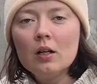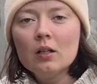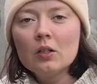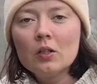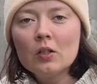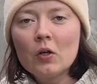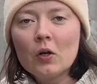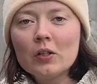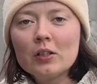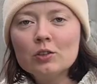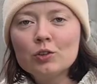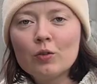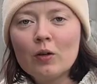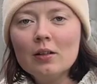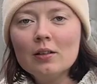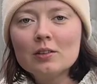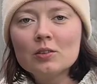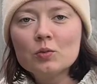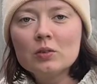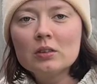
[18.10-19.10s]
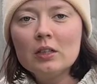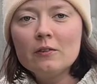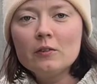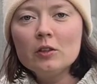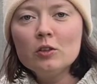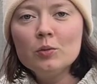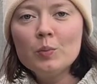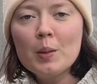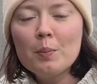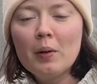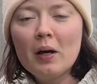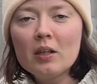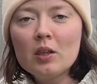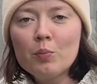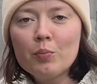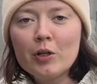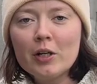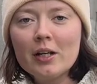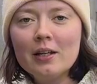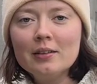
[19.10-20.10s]
garden trellis was gifted to me by the
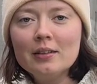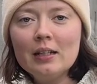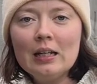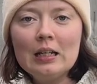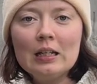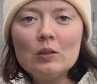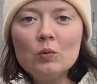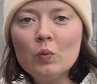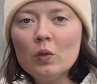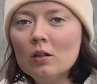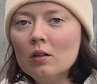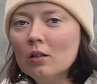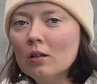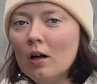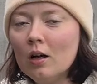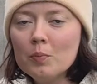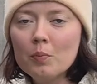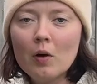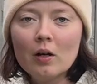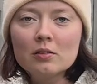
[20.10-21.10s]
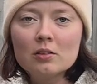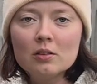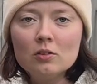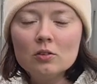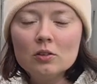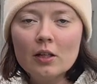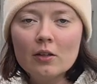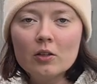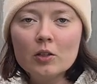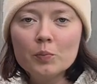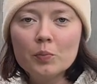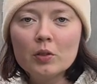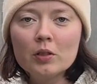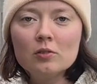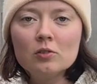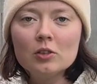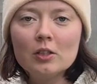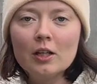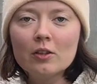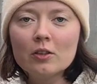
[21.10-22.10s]
brand, and we'll unbox it together and put it
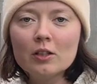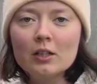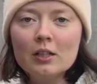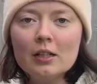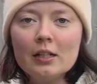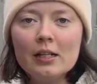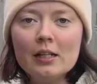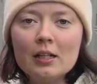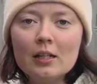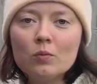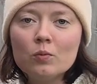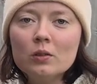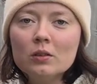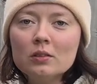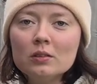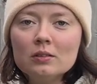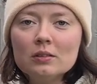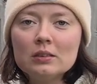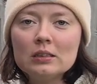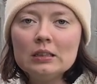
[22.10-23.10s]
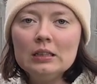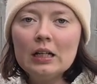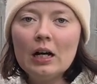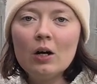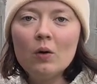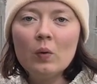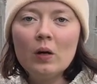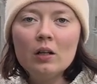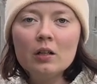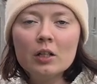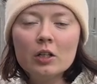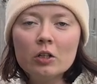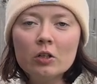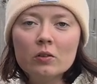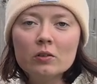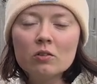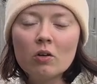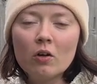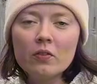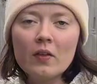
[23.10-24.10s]
together, and we'll see how well it
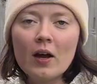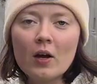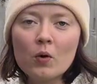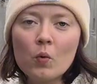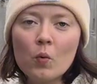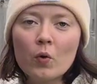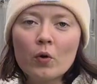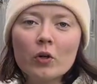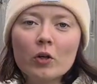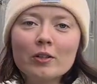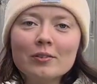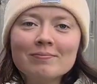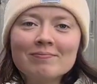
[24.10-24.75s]
goes on that corner.